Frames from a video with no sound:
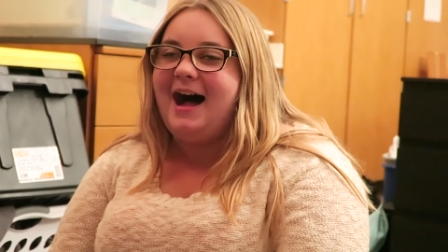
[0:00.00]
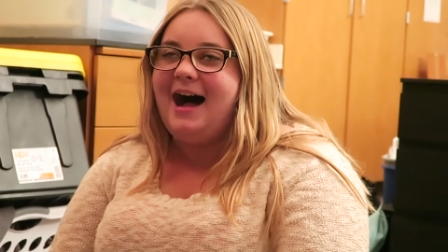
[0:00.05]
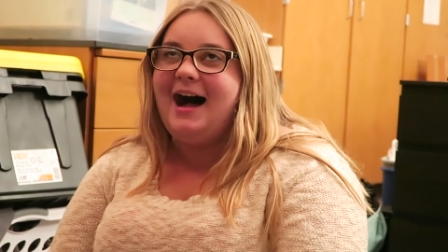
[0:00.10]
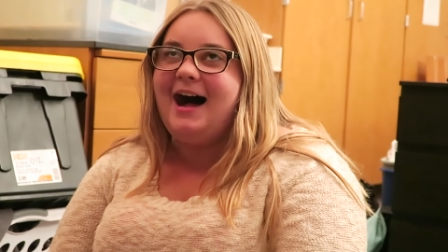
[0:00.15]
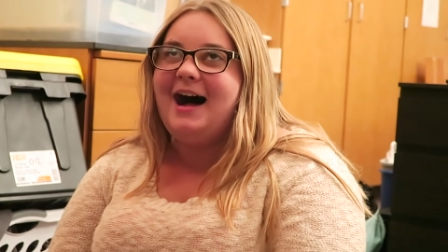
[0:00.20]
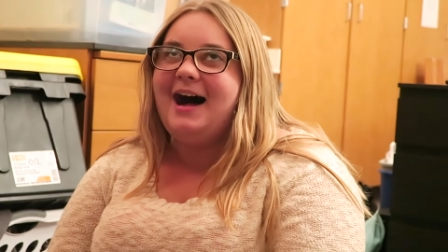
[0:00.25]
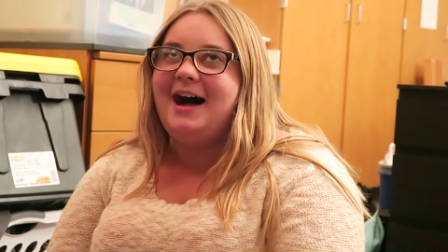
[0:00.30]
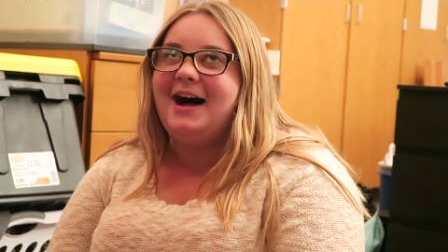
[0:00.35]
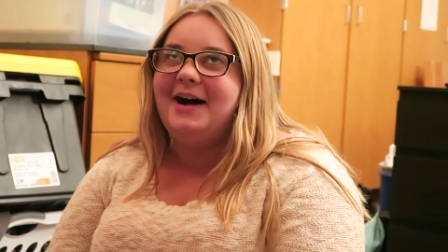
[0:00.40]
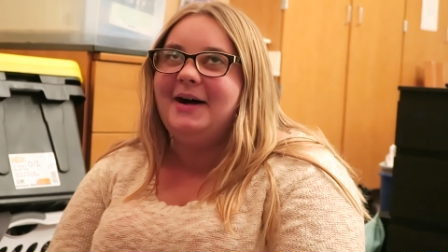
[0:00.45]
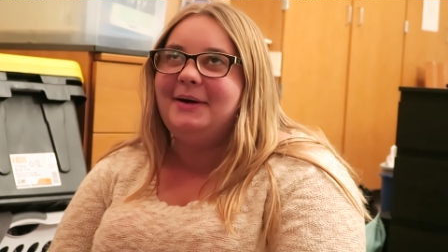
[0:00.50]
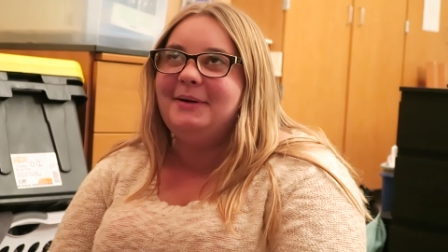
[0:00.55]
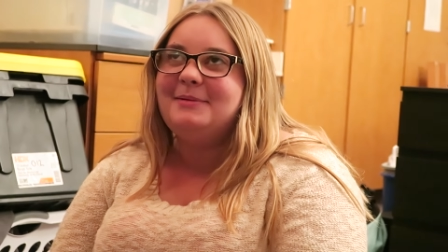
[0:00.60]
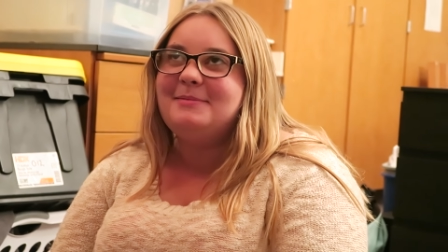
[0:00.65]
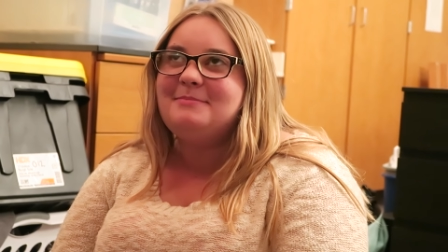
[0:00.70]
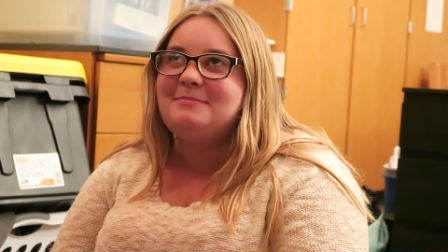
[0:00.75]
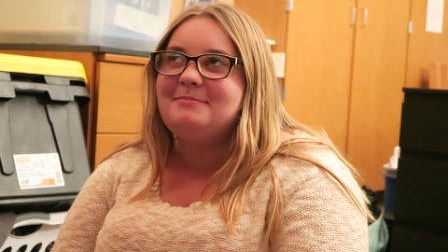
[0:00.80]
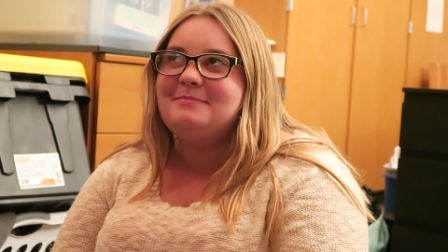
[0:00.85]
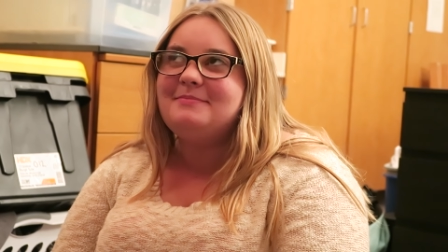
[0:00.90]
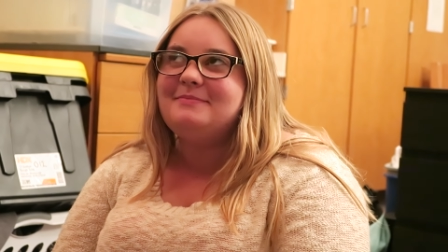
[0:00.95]

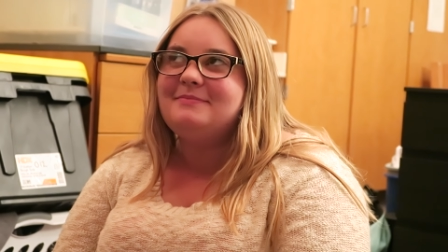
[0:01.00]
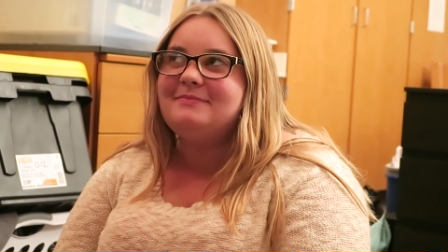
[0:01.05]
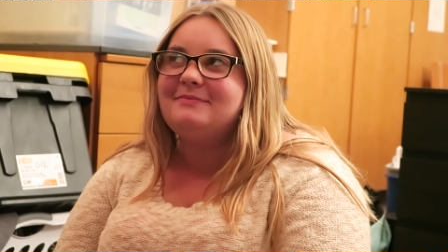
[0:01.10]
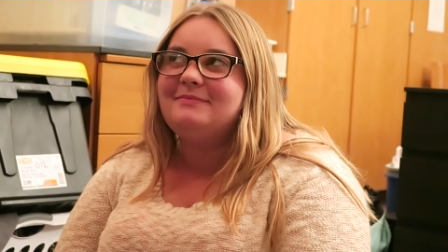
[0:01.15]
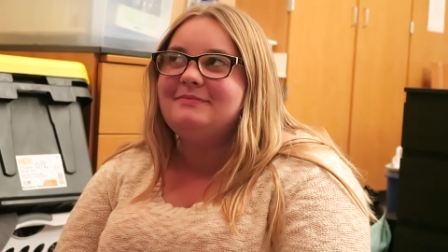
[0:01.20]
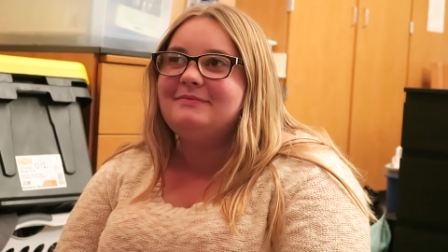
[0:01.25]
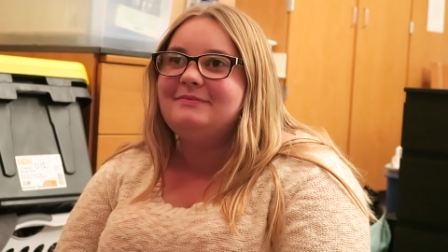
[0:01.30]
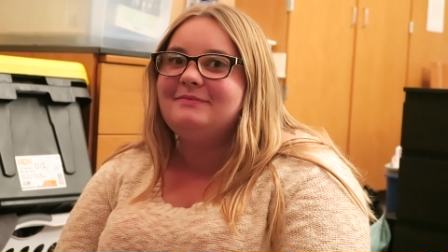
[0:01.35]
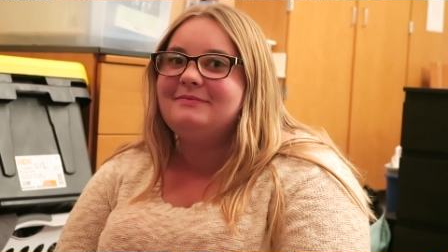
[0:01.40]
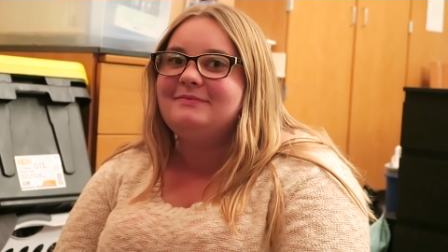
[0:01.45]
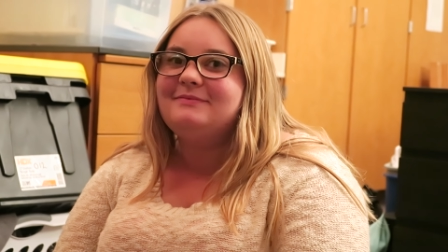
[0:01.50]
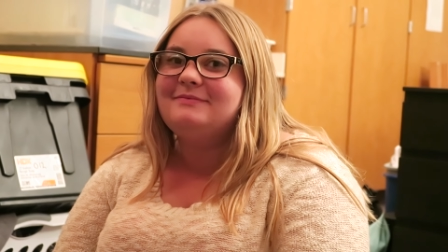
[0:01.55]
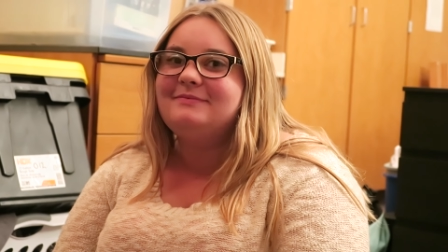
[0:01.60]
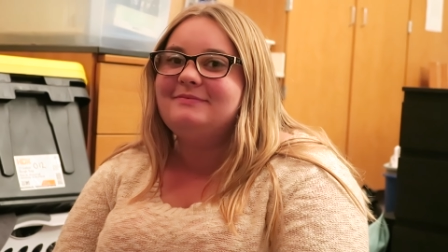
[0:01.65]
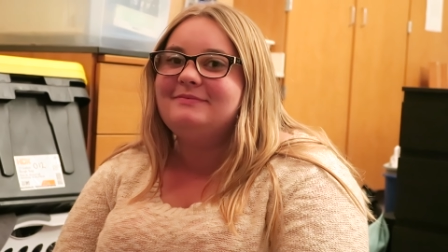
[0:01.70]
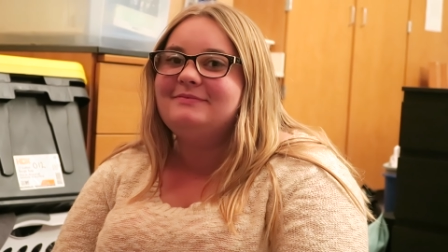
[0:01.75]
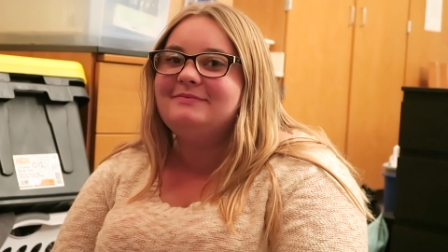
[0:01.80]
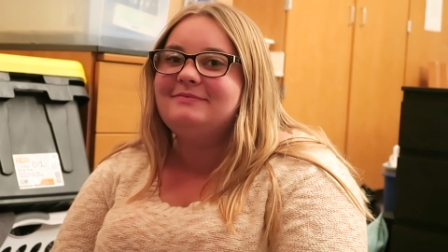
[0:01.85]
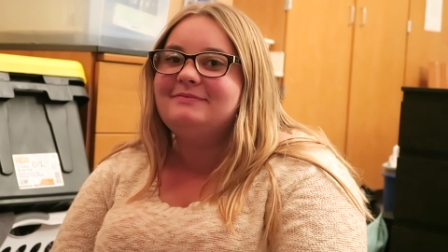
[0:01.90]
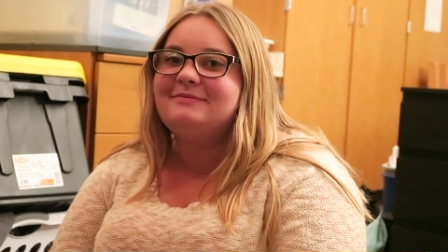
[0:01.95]
Um.
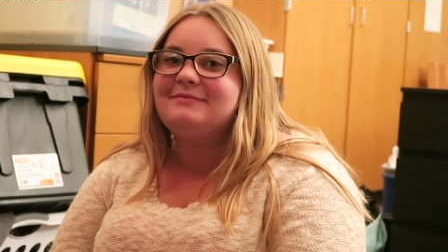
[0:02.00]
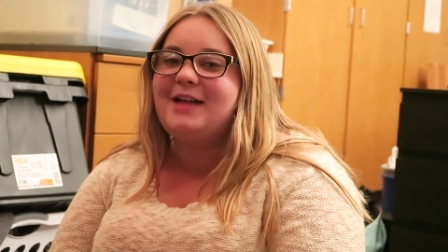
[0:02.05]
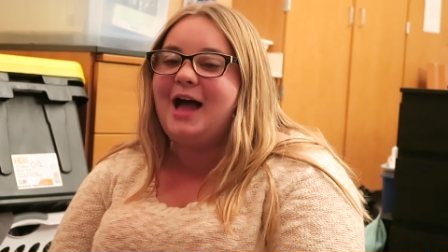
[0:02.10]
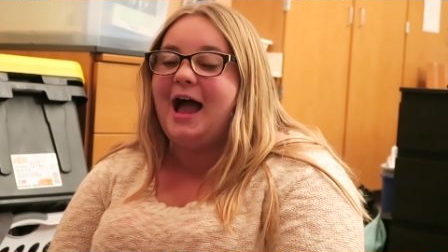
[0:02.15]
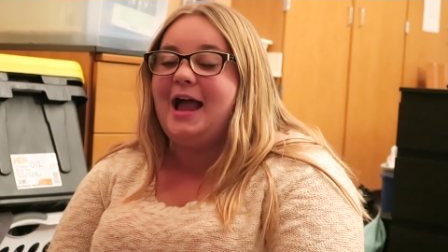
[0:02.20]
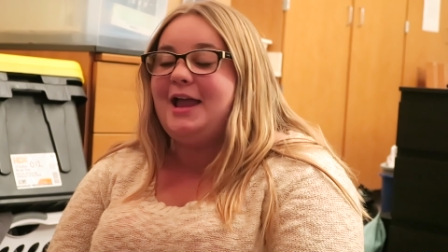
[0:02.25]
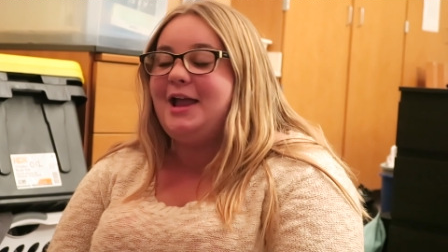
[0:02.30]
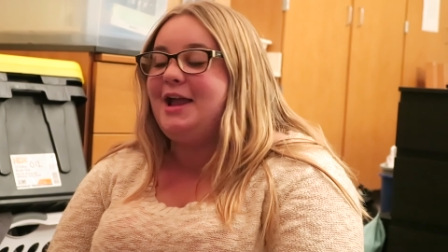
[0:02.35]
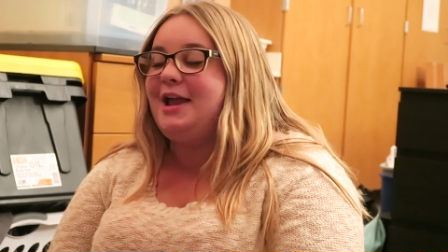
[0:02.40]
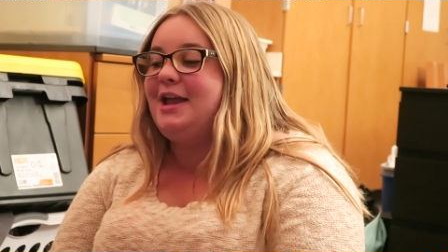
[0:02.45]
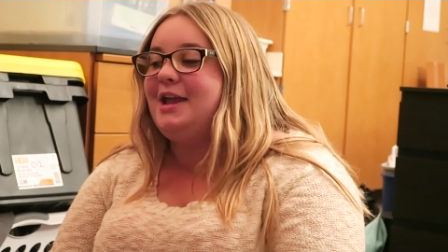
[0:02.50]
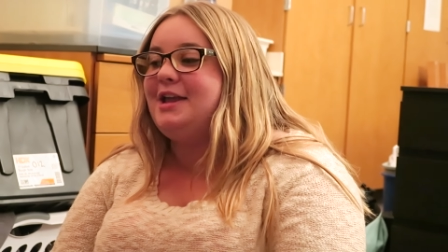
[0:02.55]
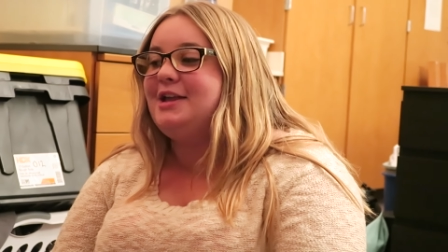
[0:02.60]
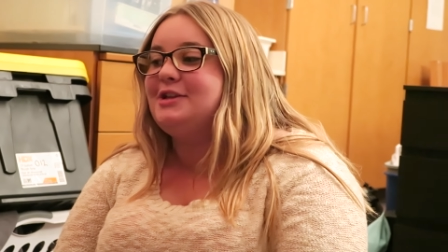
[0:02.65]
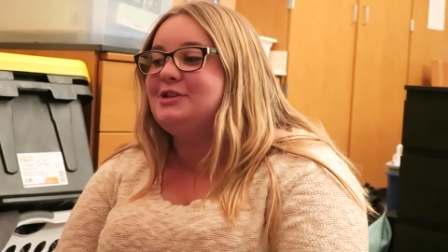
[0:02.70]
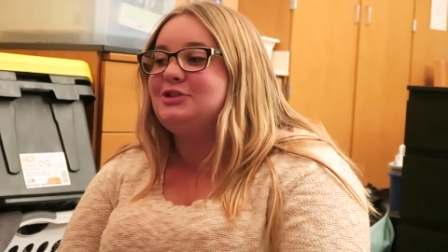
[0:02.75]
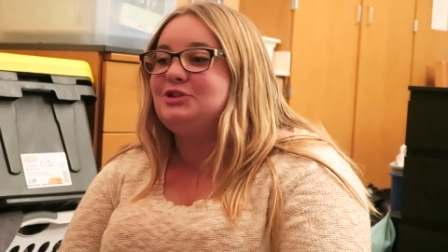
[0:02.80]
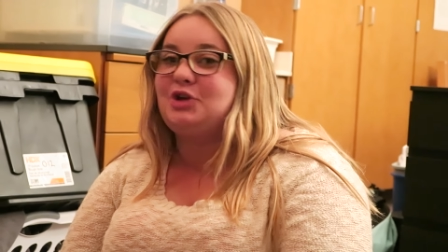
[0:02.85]
I